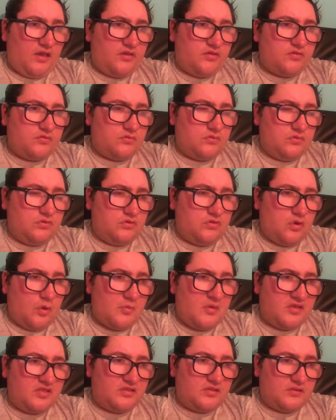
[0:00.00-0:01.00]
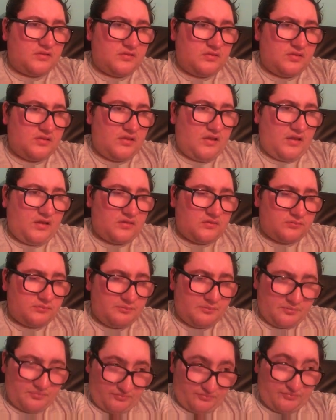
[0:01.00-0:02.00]
it's got me like
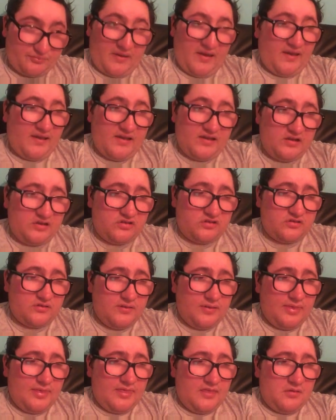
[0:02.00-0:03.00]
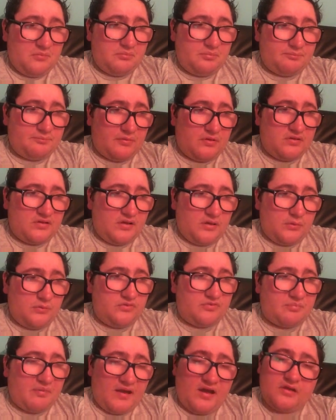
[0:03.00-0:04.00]
bad, but it
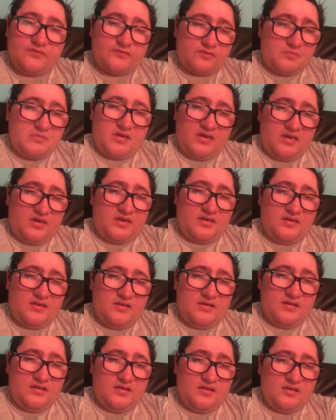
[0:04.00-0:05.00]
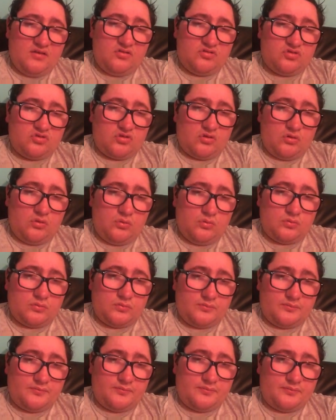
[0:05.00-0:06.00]
was bad for me. So
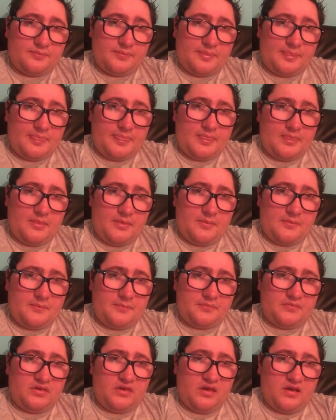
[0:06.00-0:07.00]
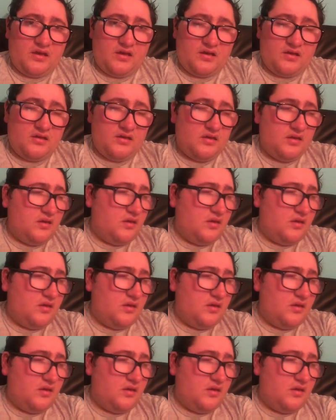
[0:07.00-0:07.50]
yeah,